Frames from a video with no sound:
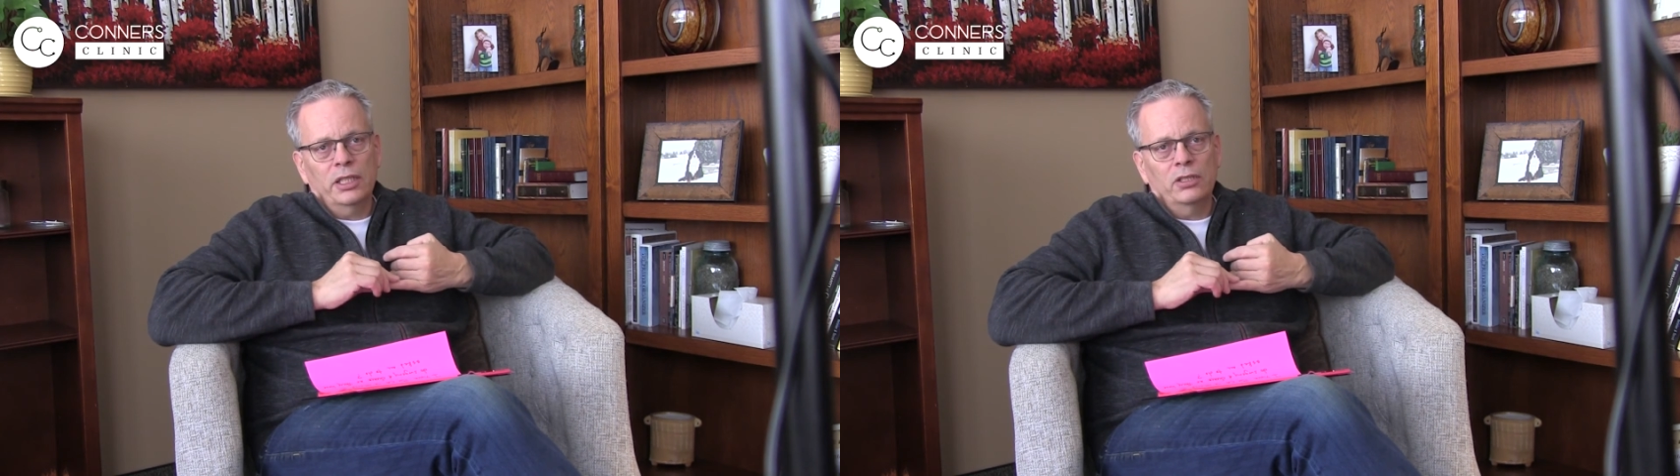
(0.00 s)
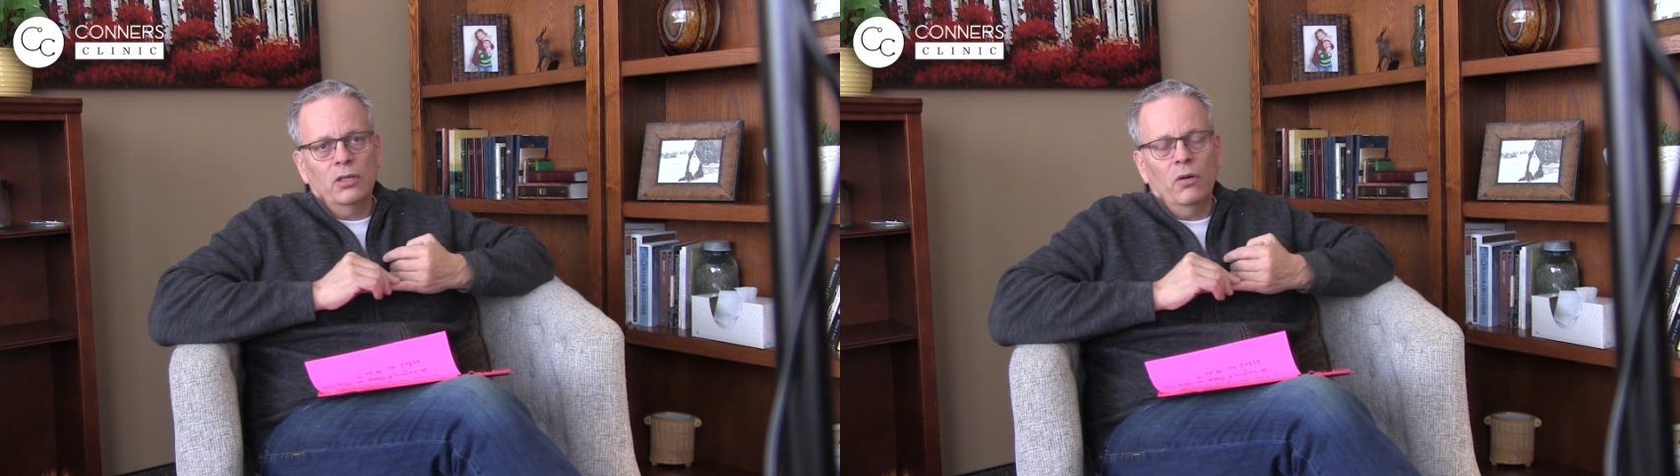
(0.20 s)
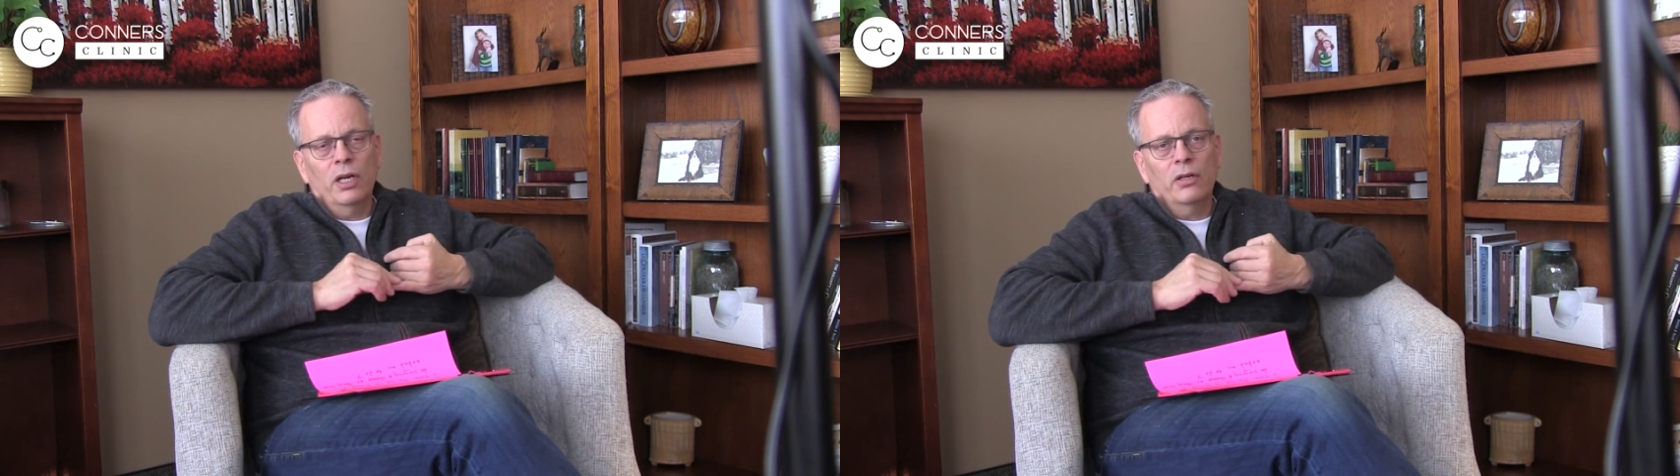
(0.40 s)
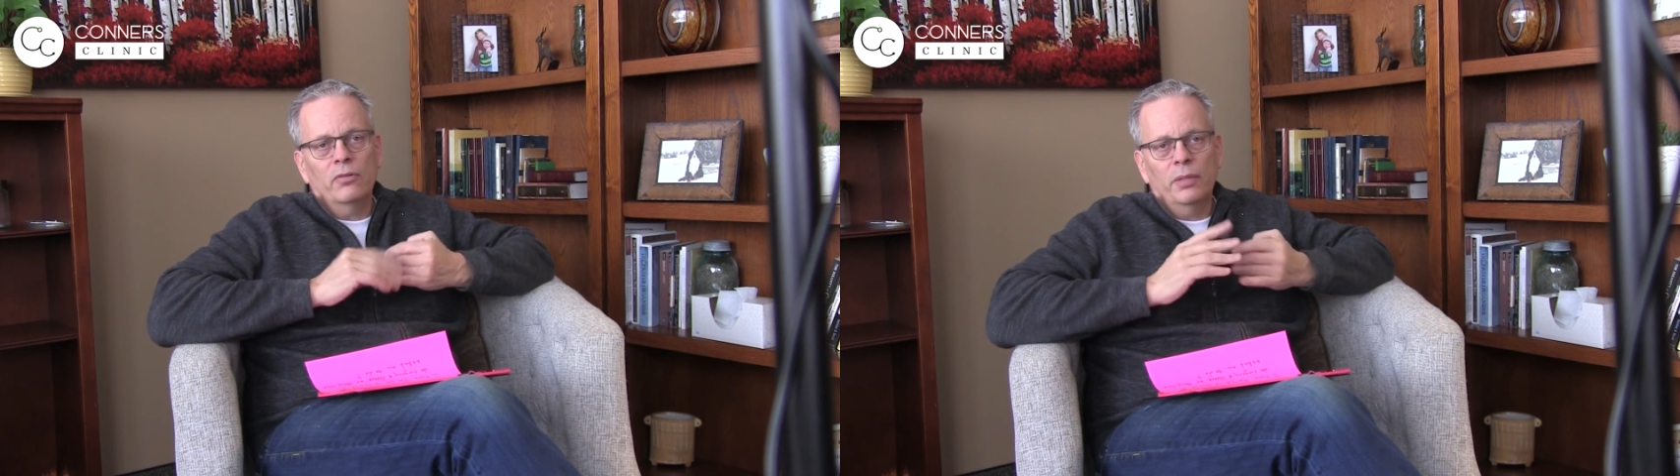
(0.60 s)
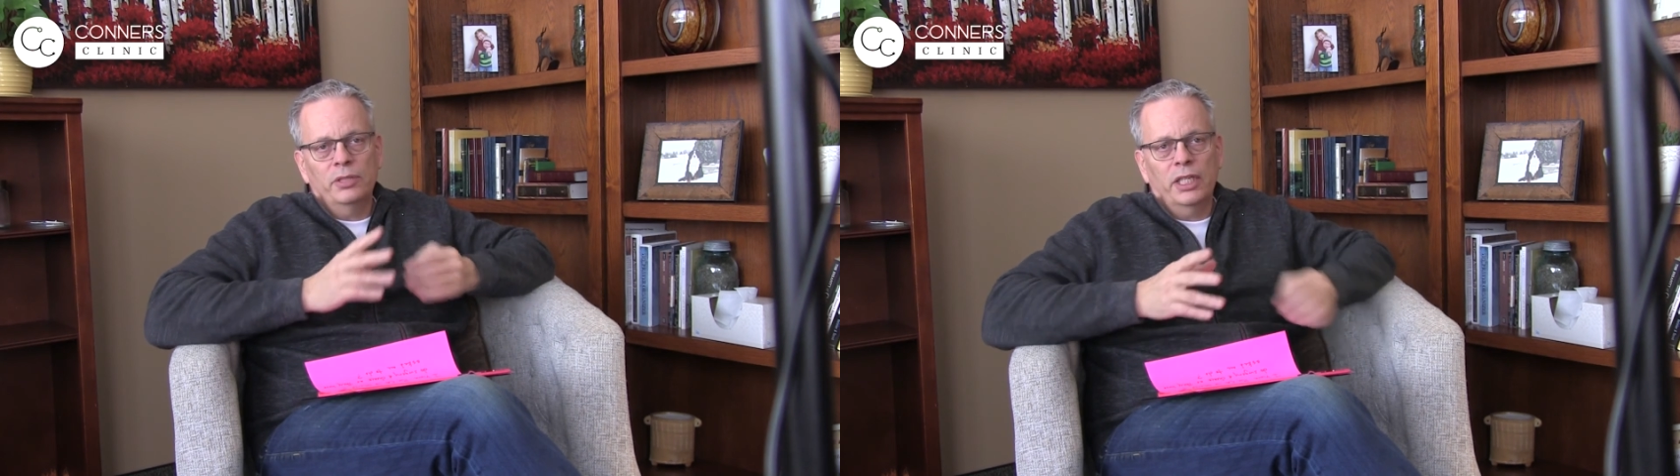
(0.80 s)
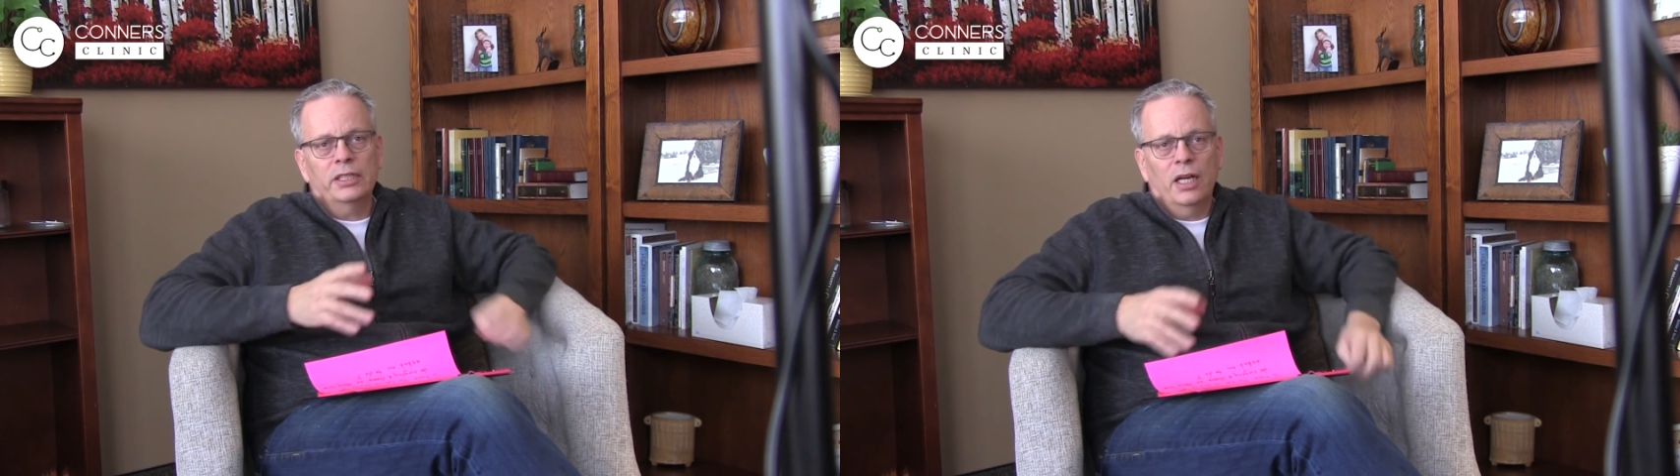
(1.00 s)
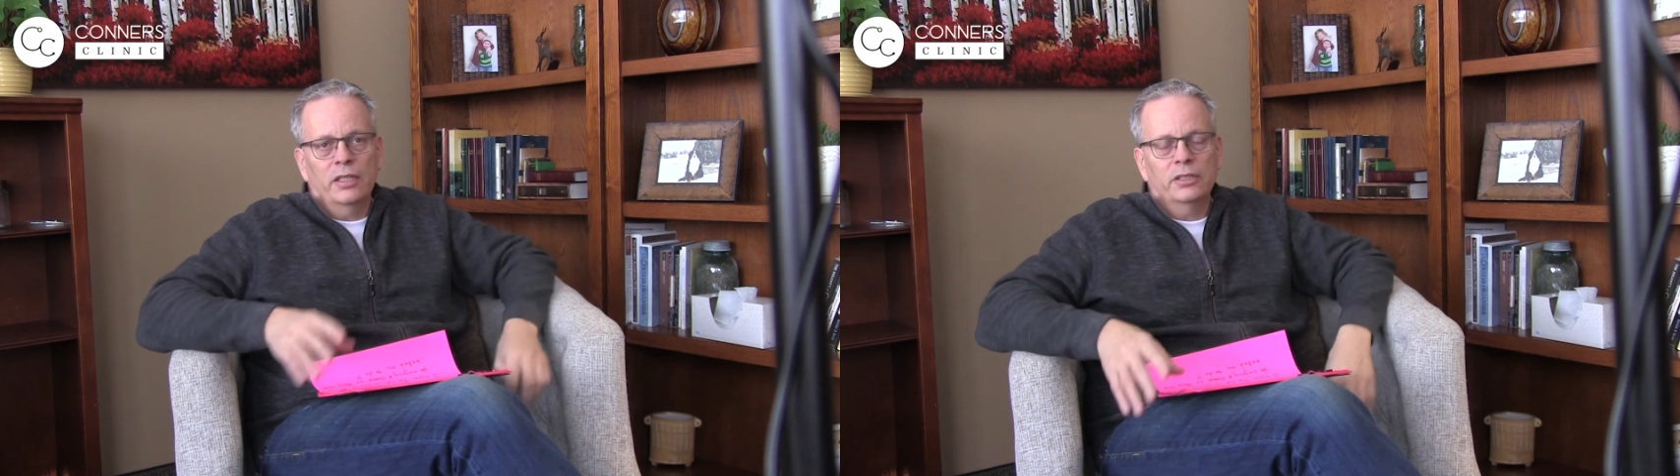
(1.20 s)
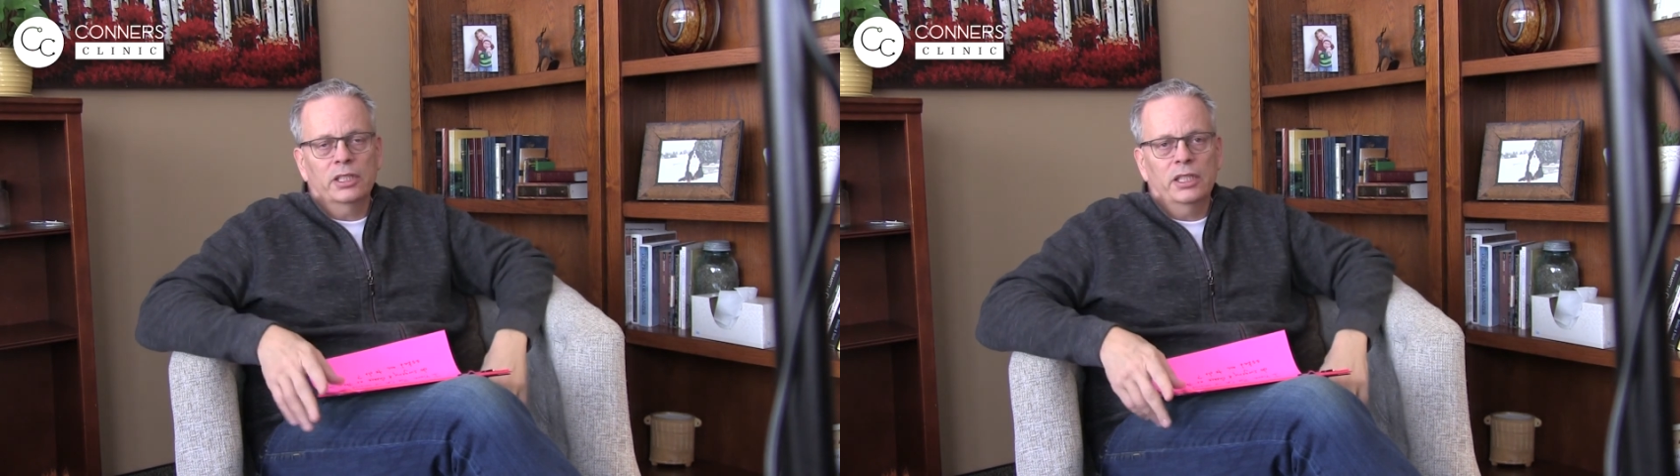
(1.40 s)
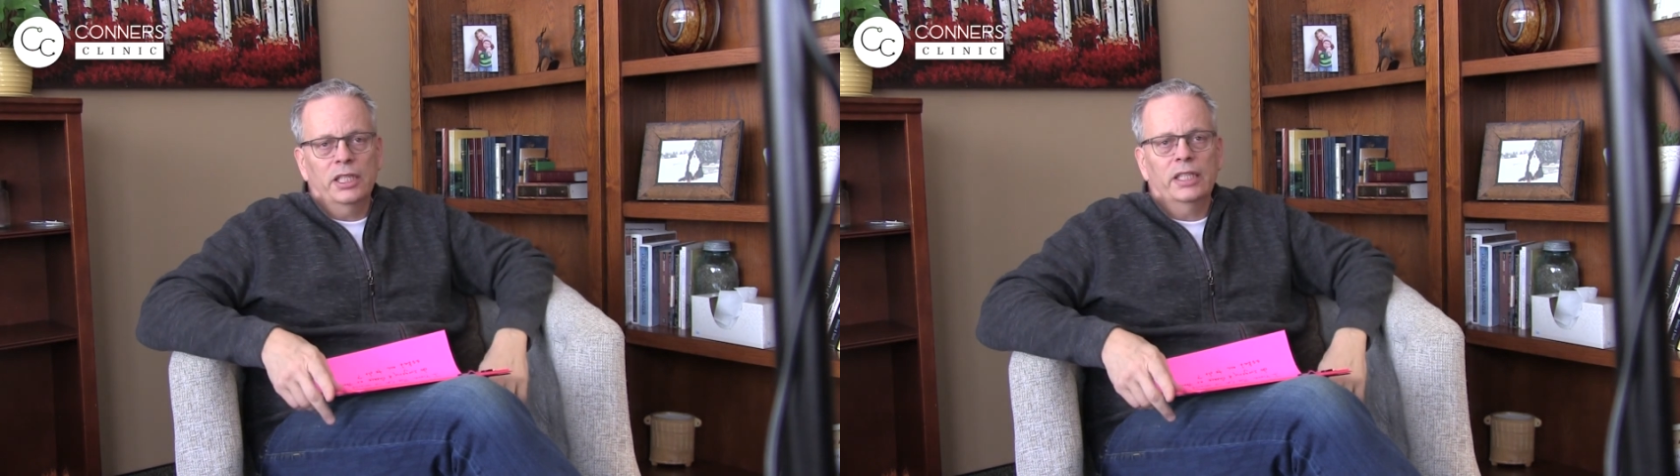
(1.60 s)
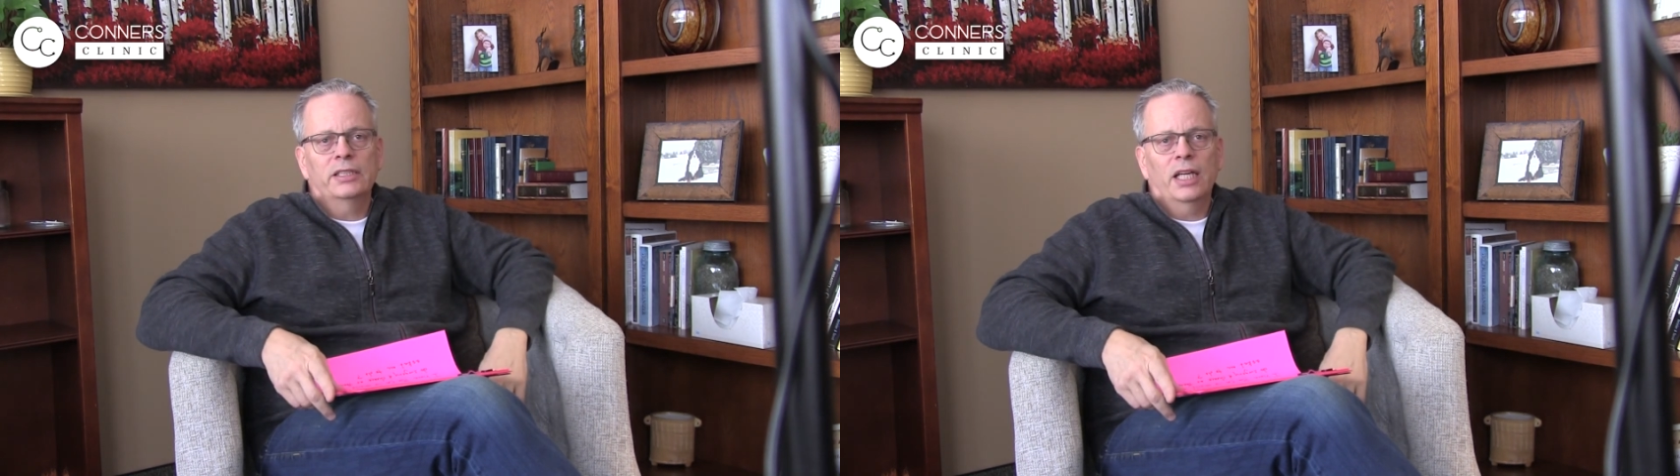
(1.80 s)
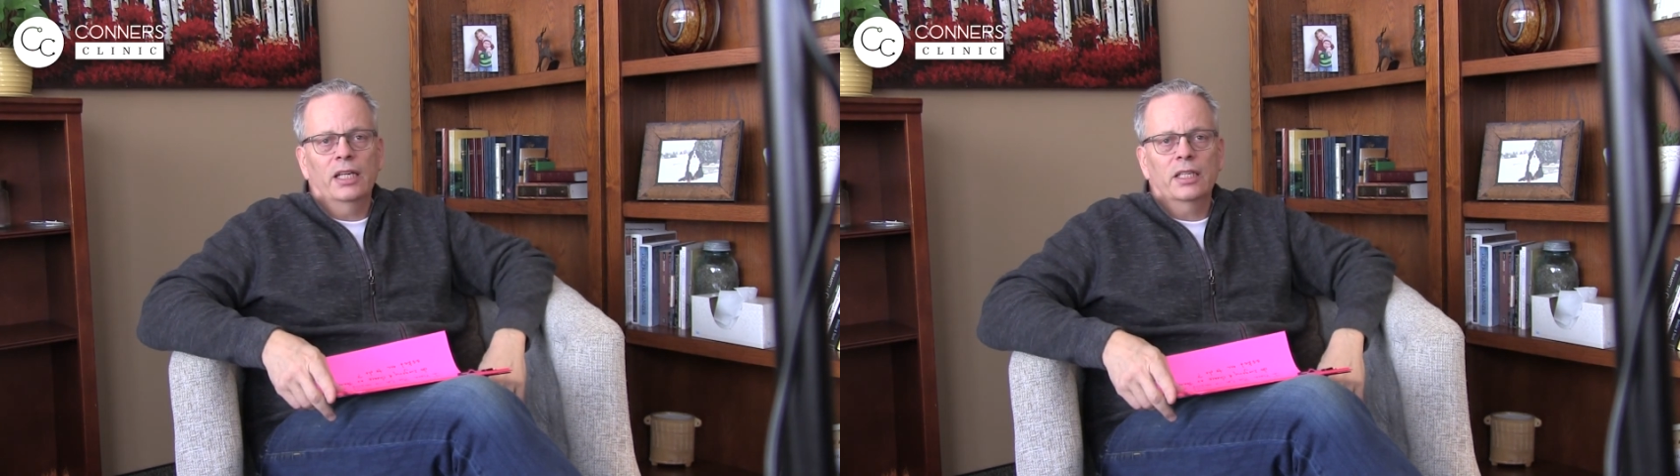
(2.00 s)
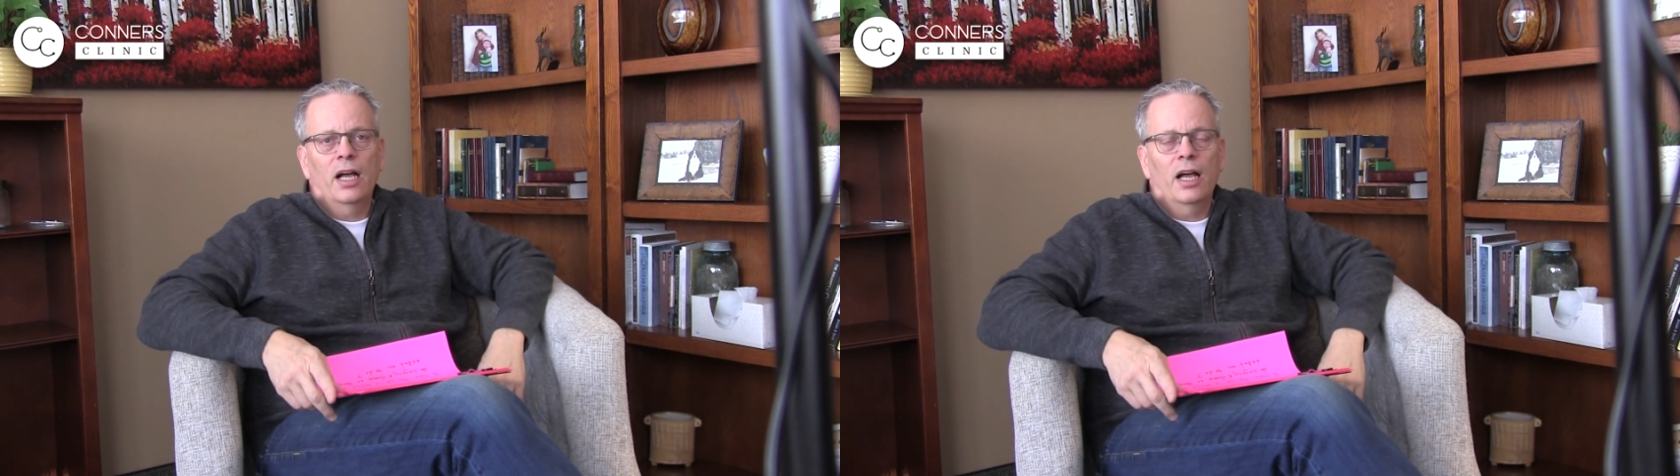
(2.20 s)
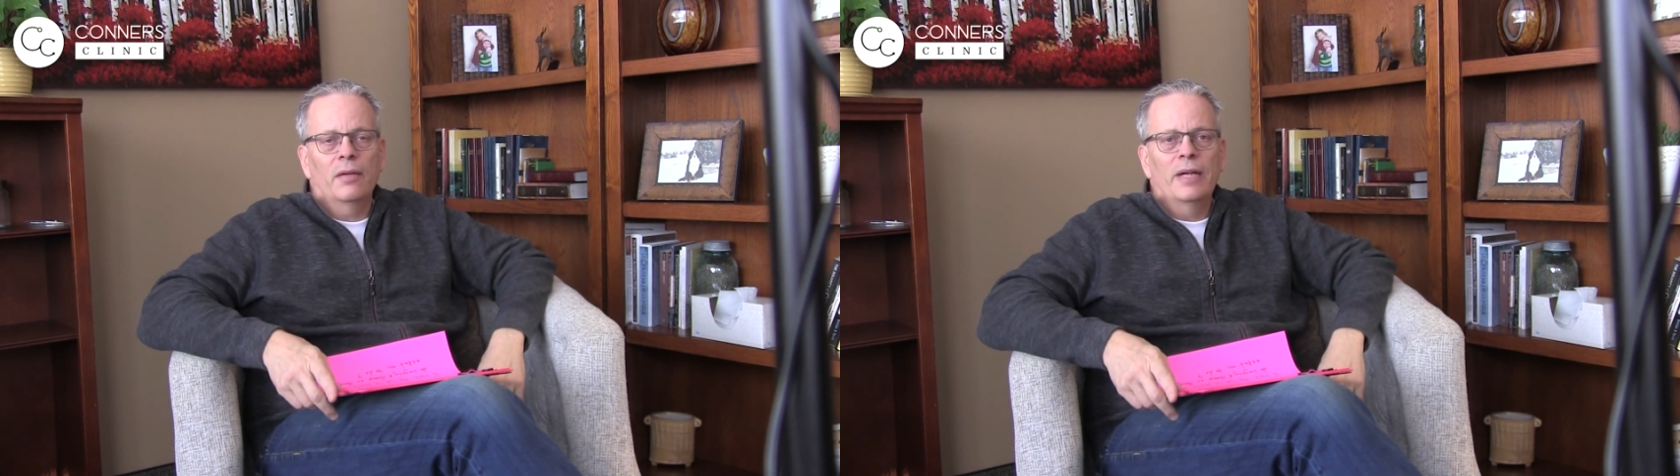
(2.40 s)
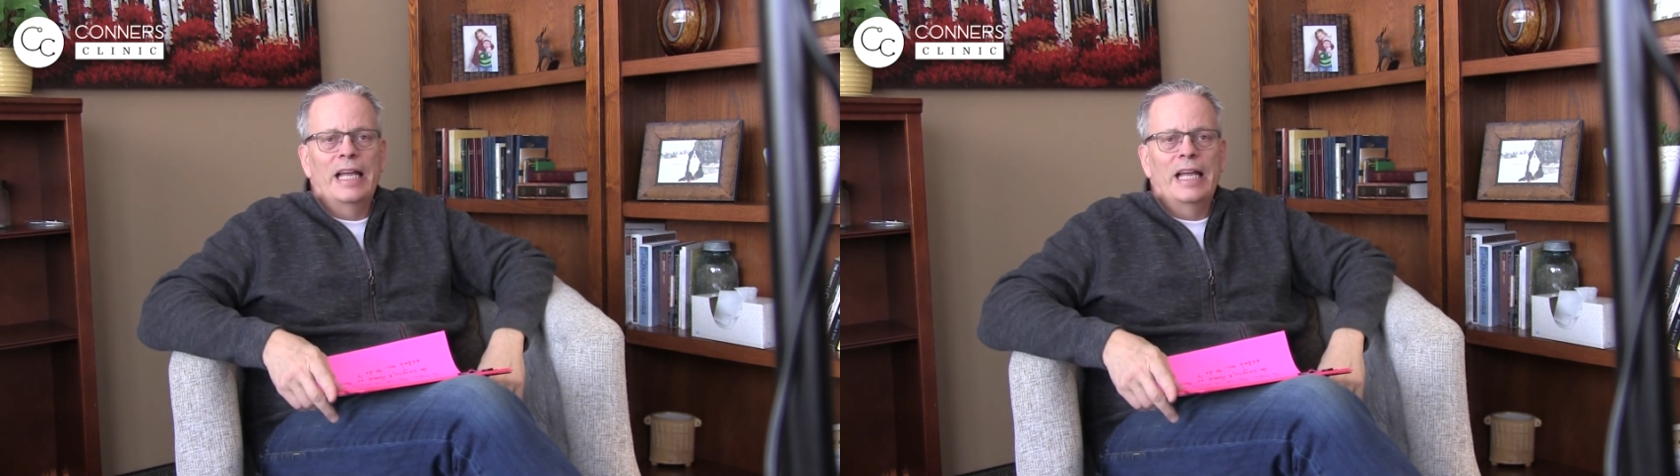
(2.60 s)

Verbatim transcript: So go on our website, connersclinic.com,